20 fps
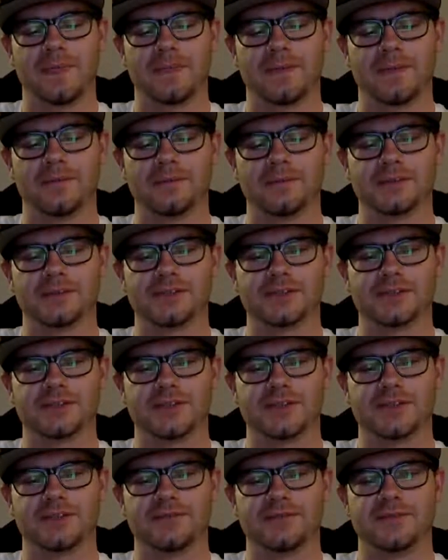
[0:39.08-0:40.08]
which
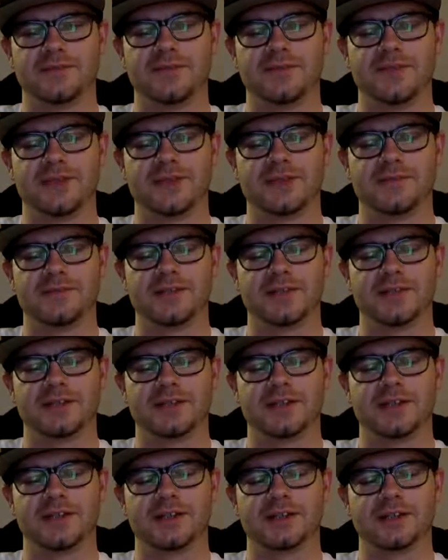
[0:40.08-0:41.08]
if you think of like
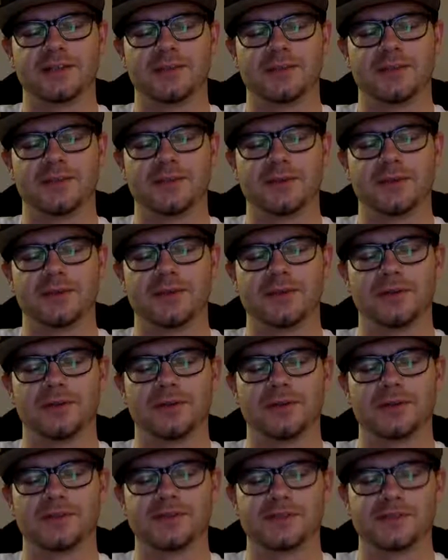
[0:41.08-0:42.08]
the Under Armour
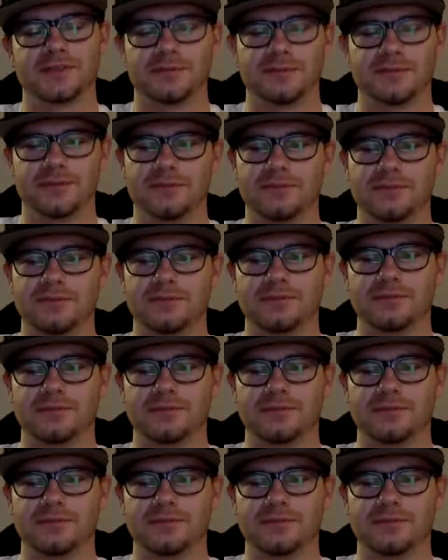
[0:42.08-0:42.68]
symbol,